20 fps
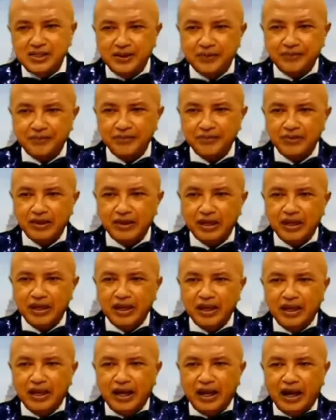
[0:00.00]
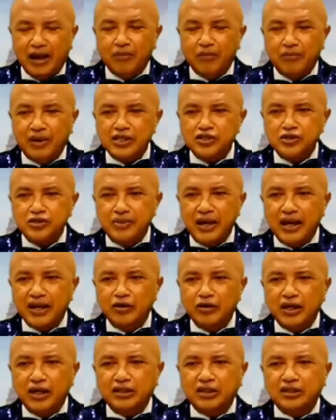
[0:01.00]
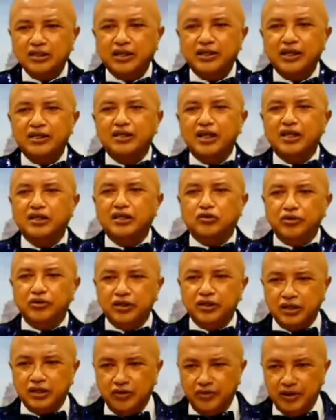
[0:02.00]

2000 BC? Okay, fairly,